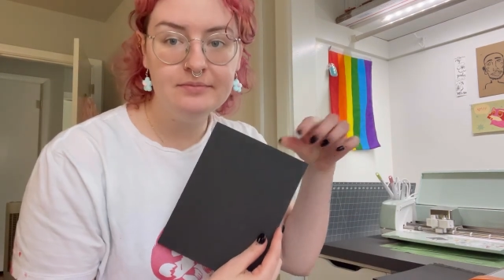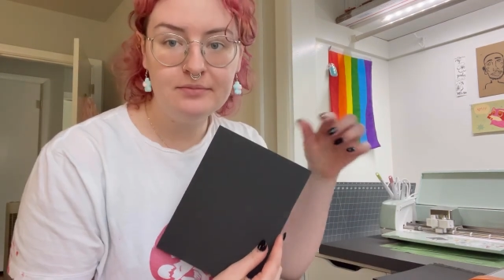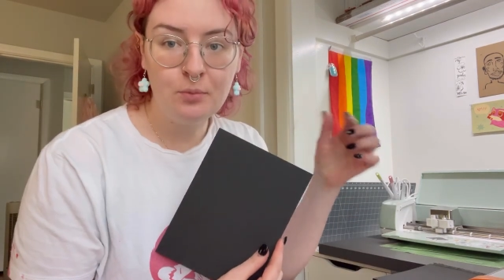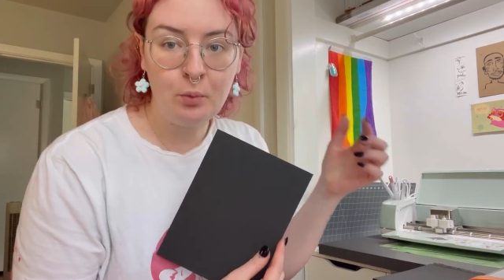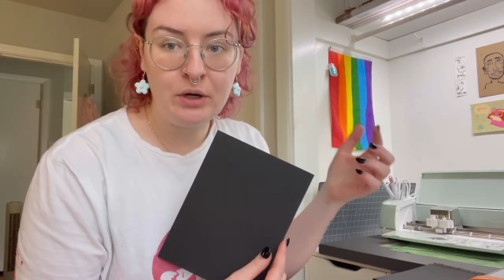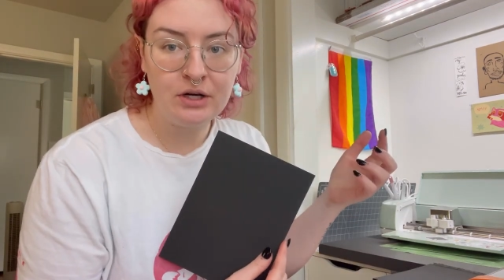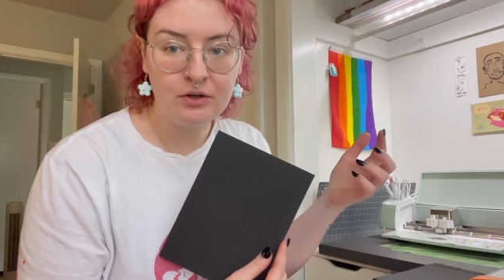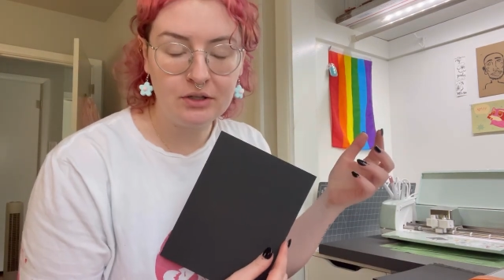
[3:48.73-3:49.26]

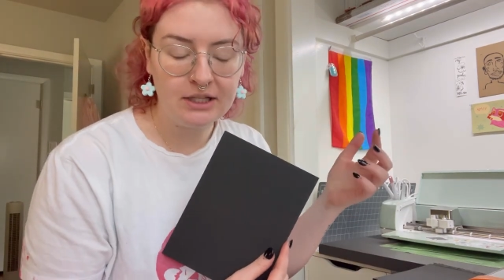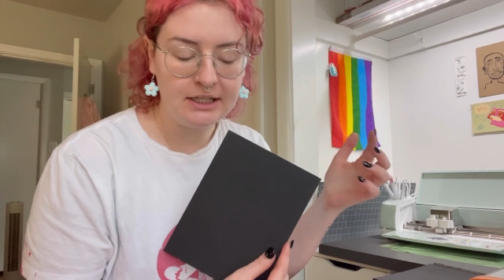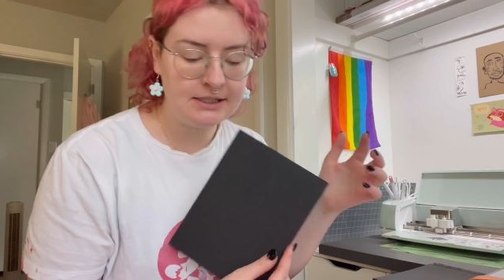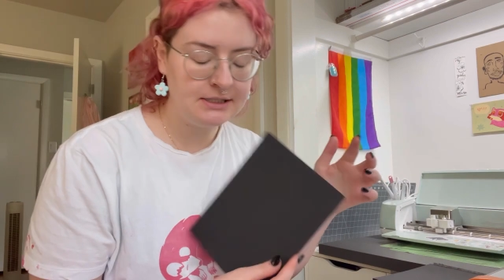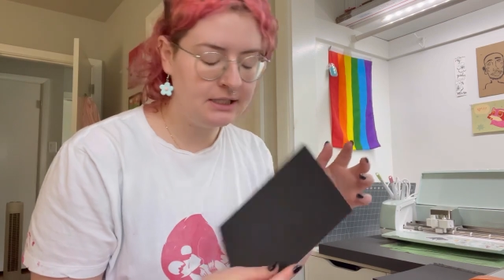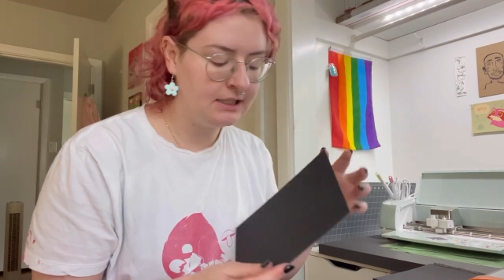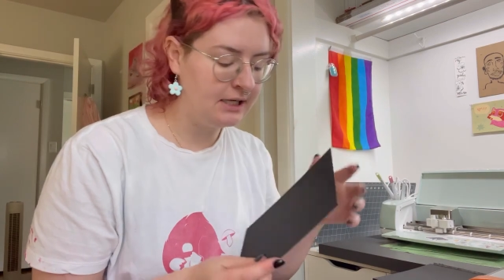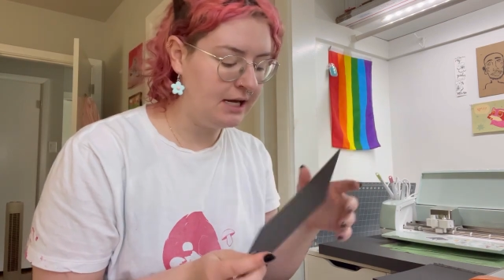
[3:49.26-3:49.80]
window cling
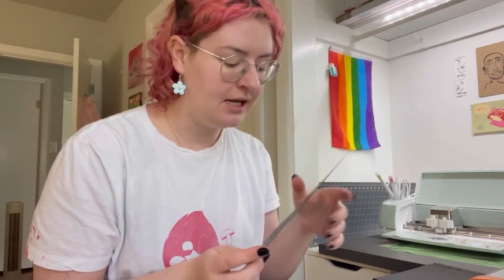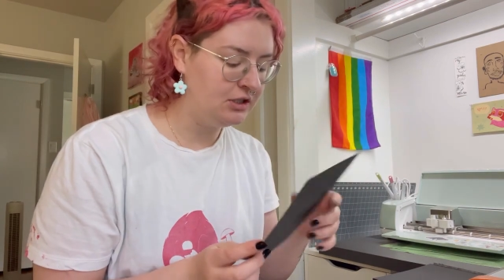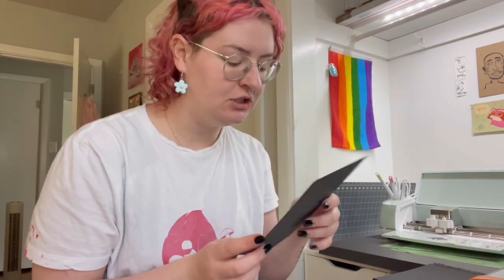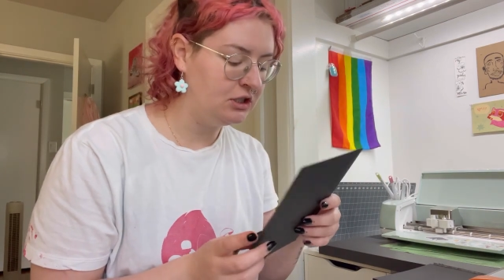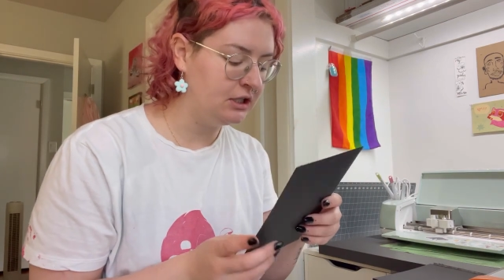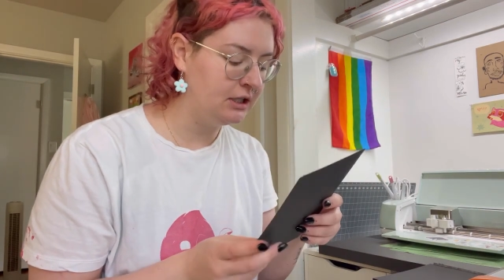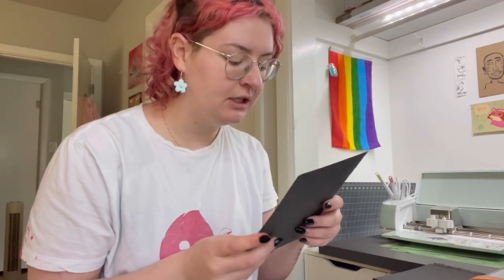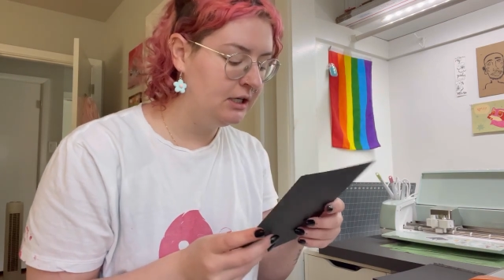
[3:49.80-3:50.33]

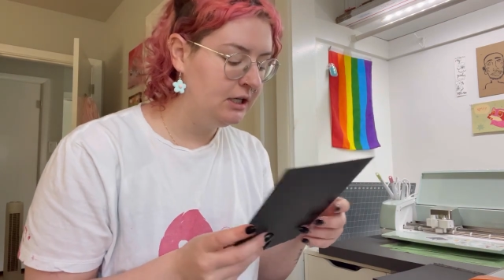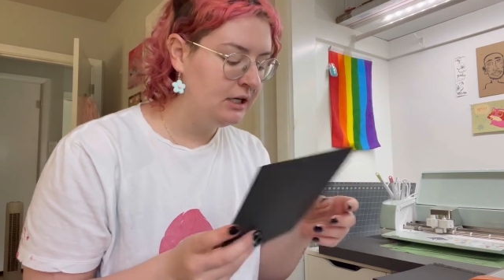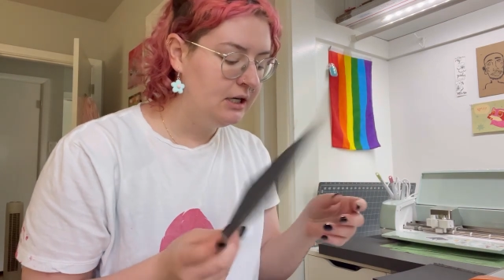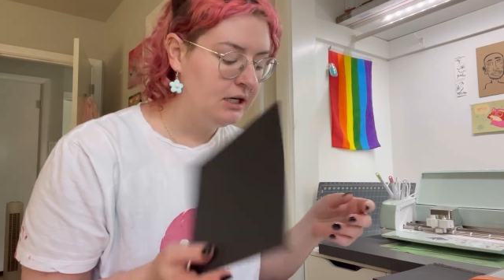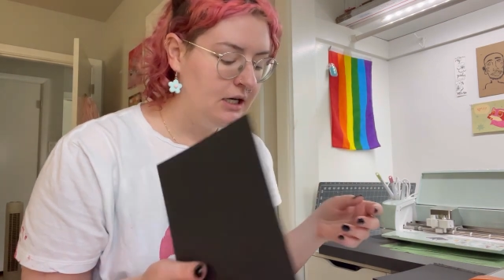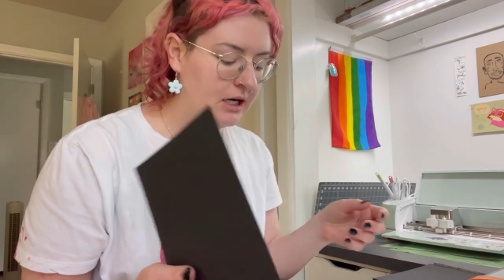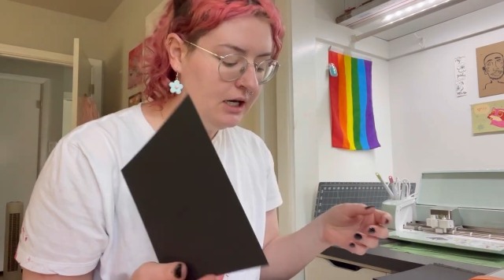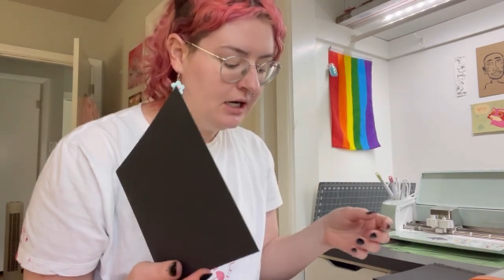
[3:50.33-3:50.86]
suncatcher,
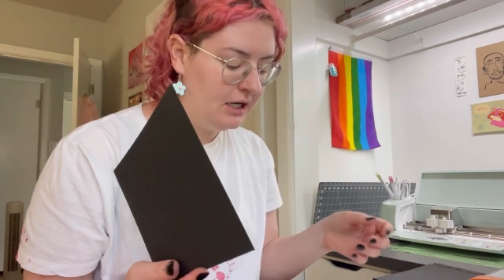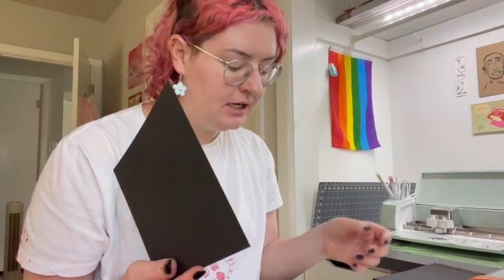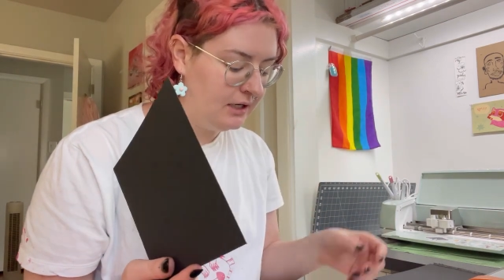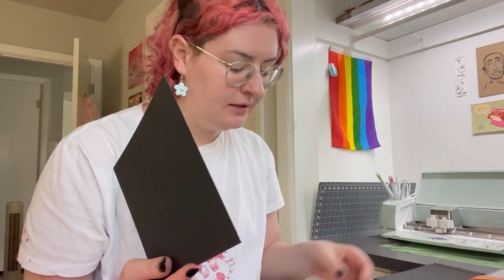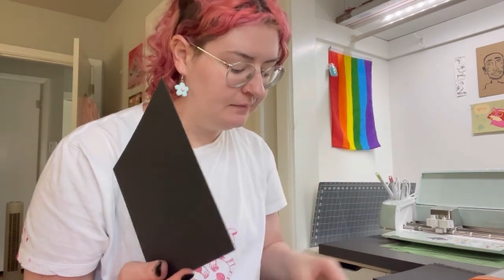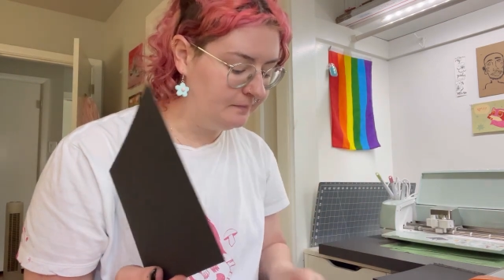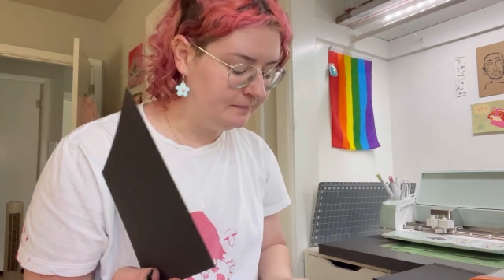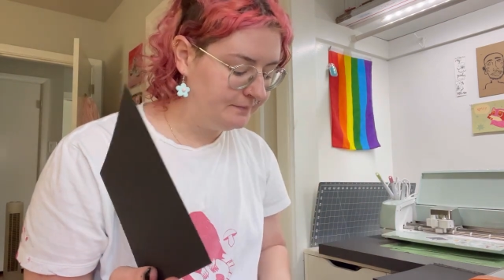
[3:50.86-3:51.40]

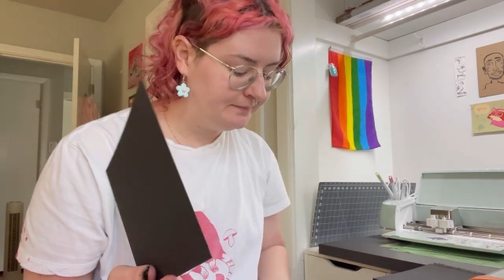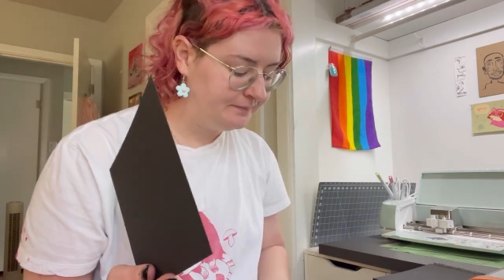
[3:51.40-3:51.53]
and